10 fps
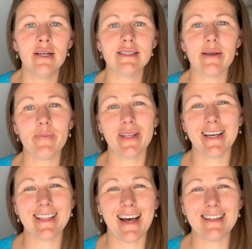something like
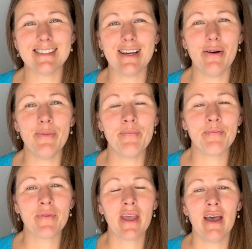that. So
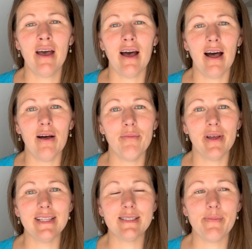um,
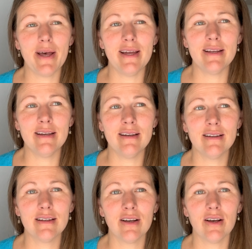it's been
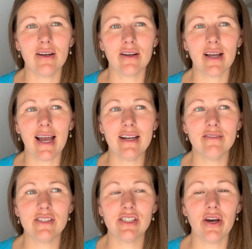kind of
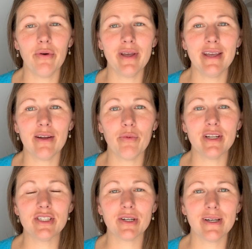snowy and
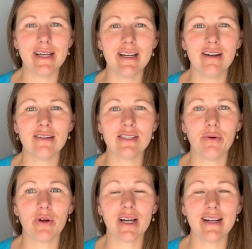wintry here, so
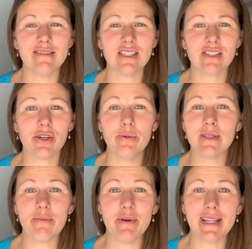we're kind of just cooped
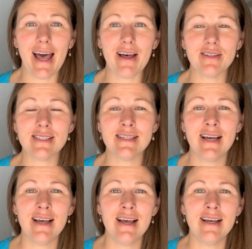up in the house.
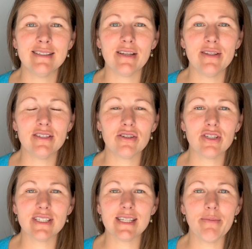So these are
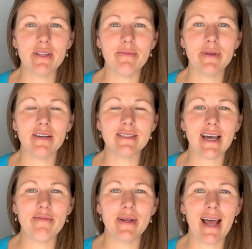just some of the meals
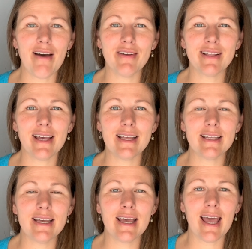I've been having
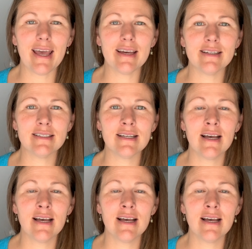lately, and